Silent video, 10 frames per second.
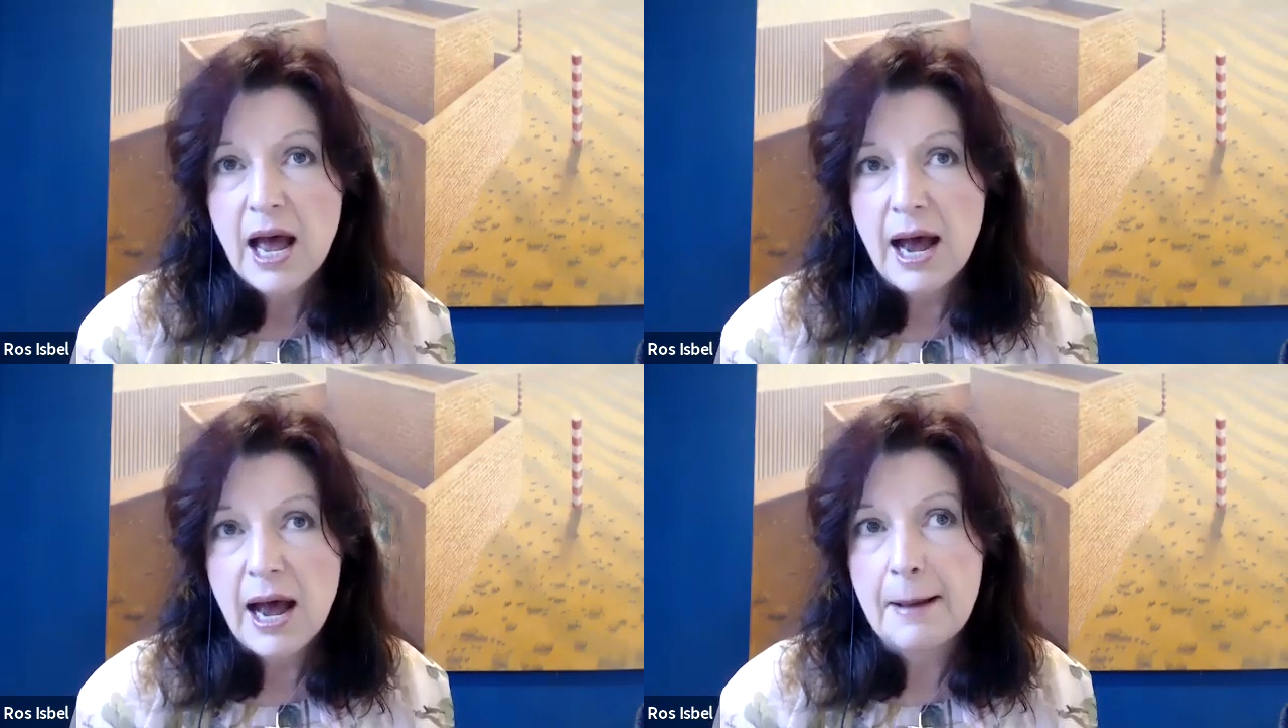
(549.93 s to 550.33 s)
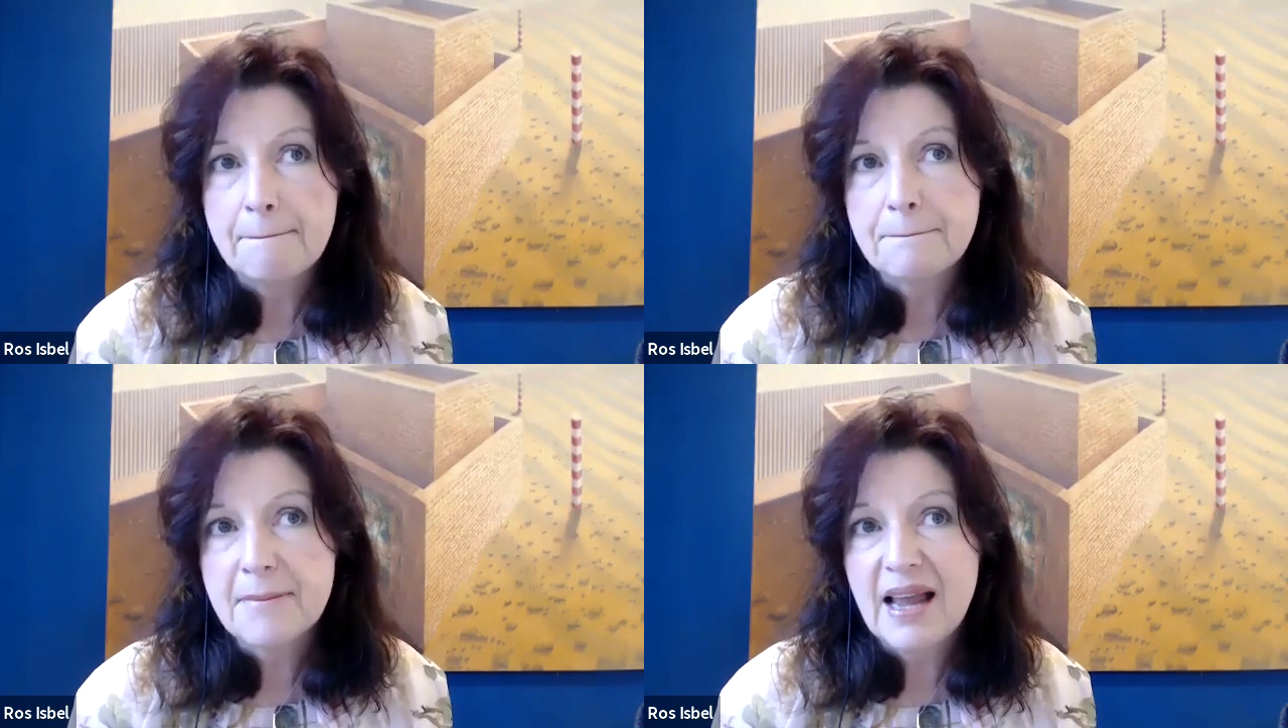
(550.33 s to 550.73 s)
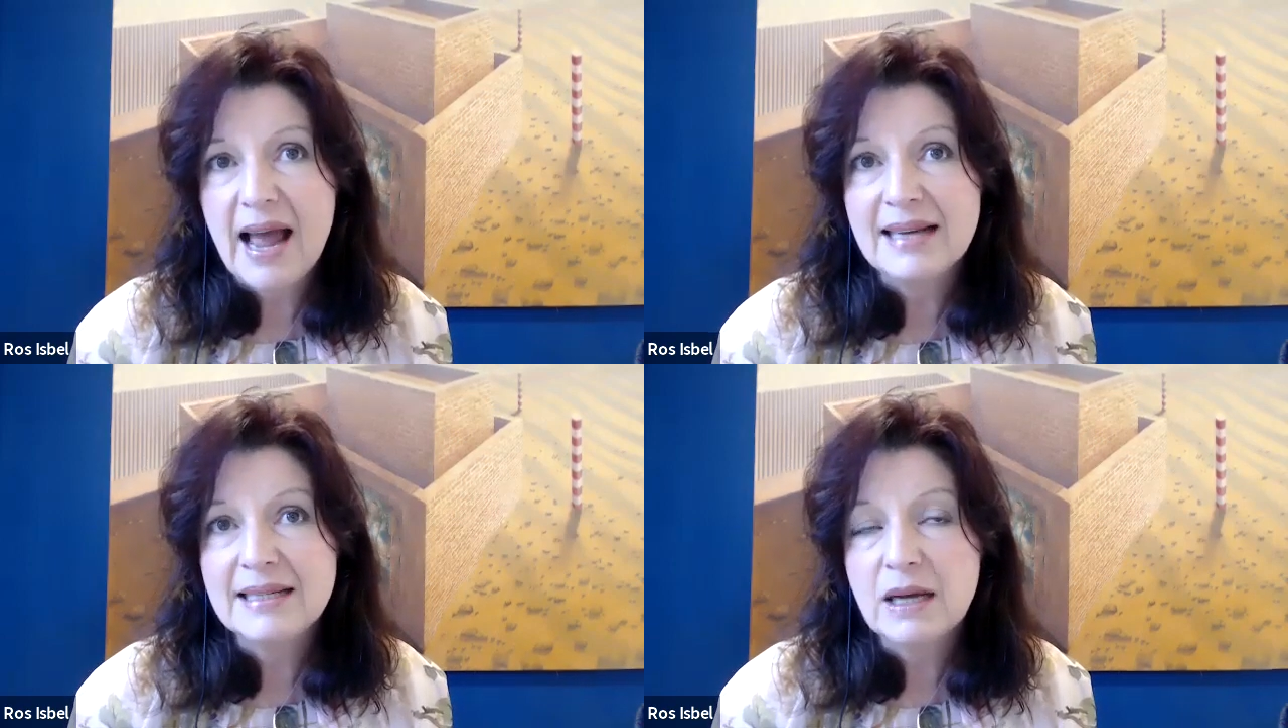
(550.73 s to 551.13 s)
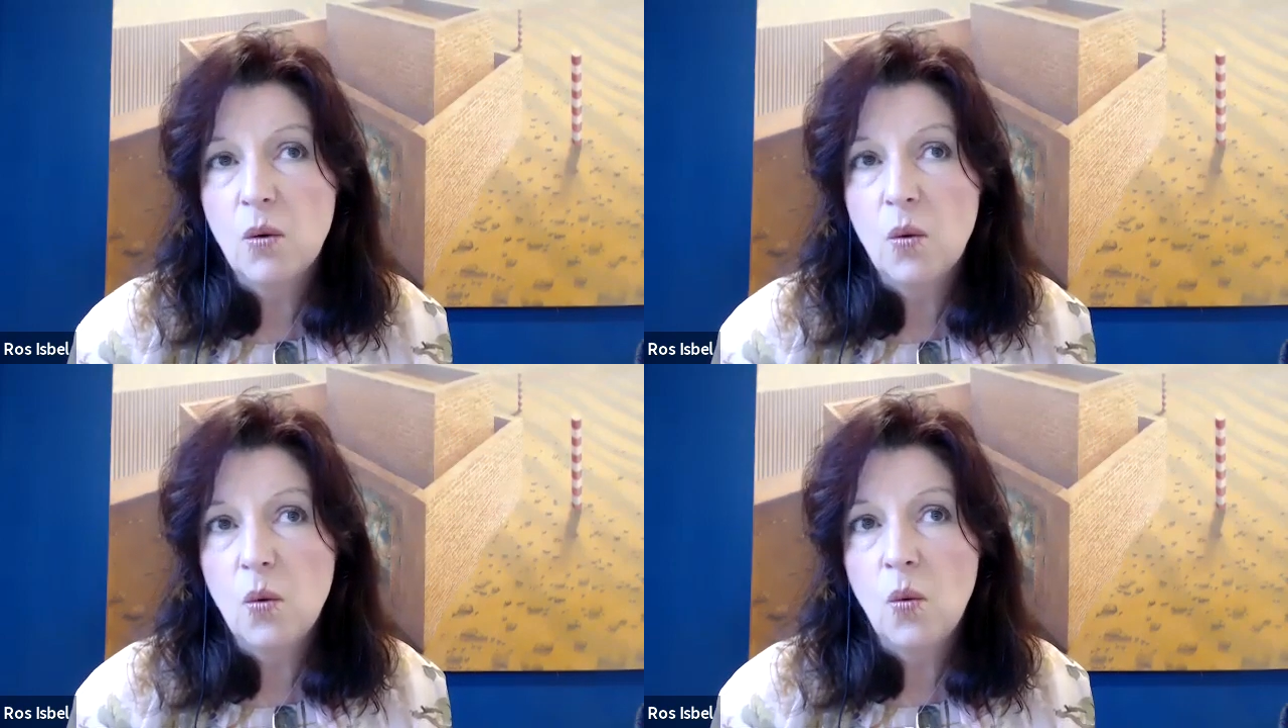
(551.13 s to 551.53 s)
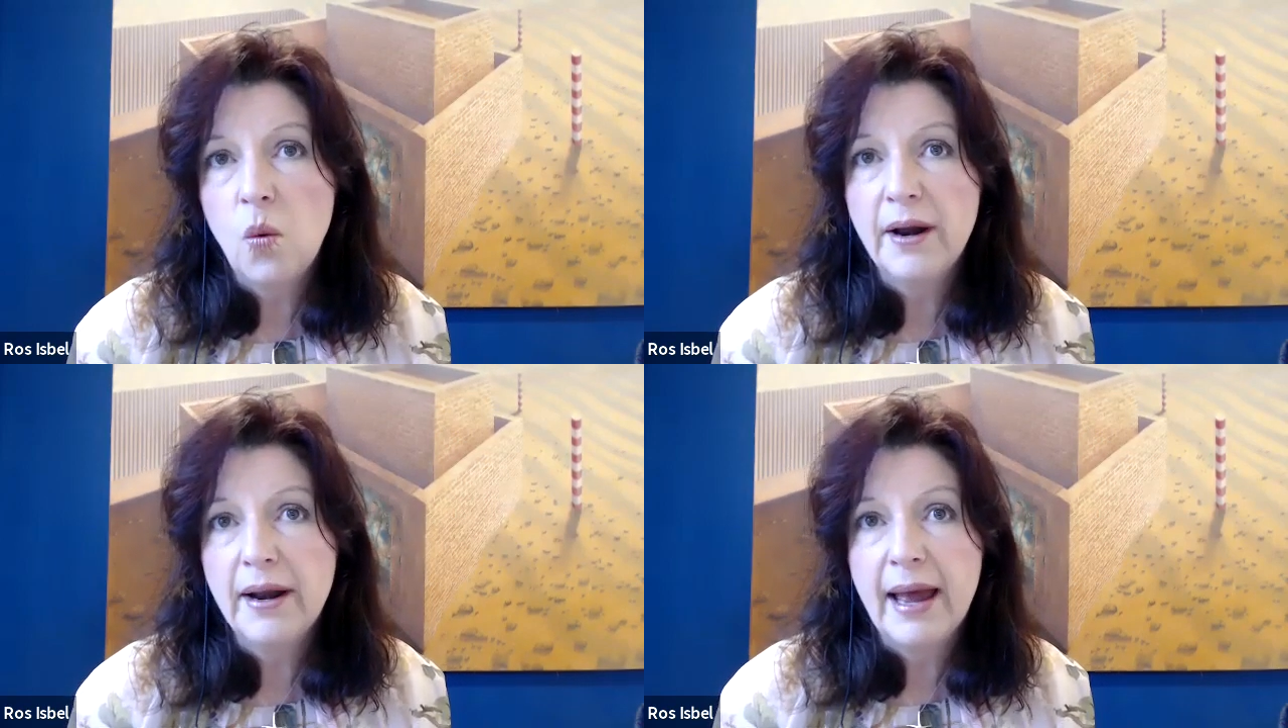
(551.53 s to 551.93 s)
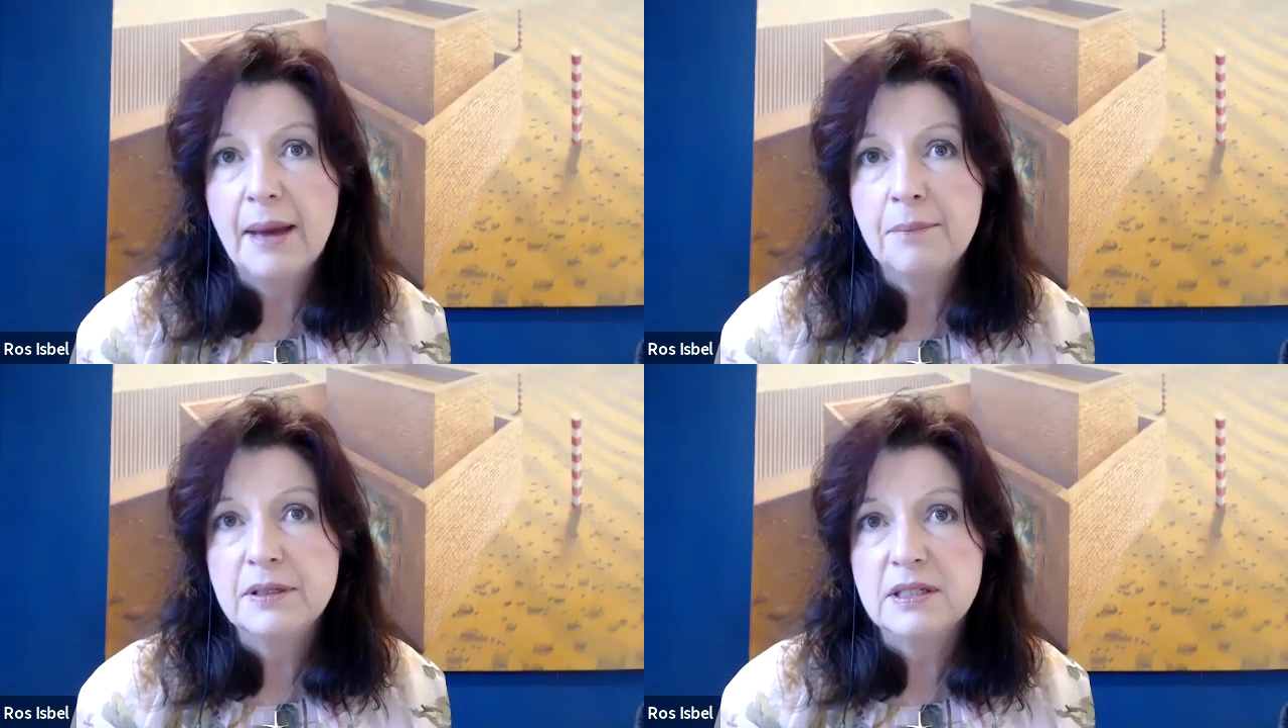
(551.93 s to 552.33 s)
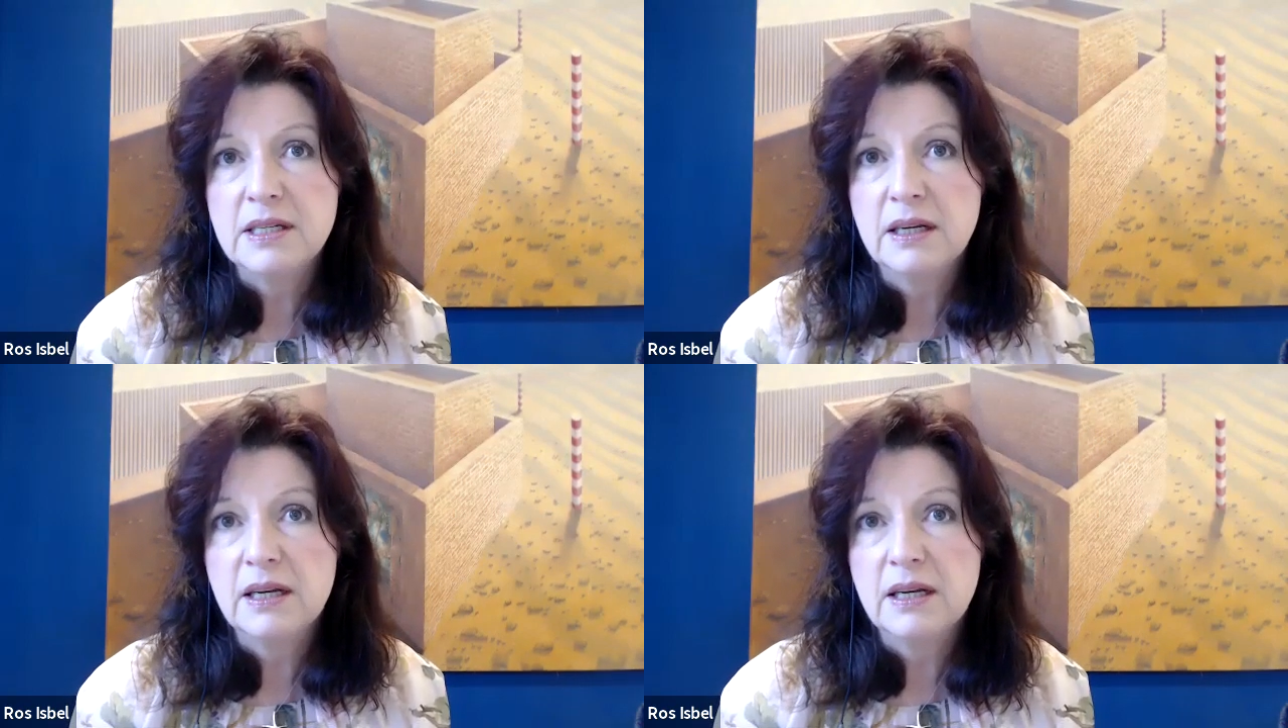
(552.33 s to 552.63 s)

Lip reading: And what happens